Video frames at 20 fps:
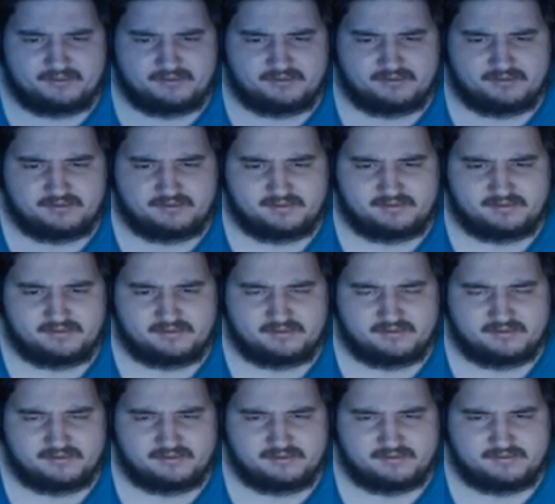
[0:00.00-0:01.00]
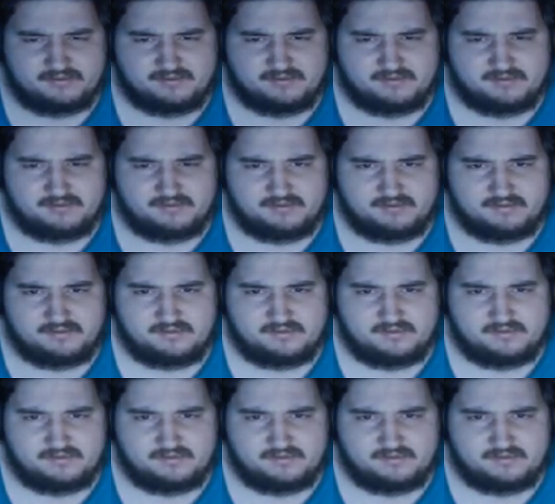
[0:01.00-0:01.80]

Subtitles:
(no one is talking)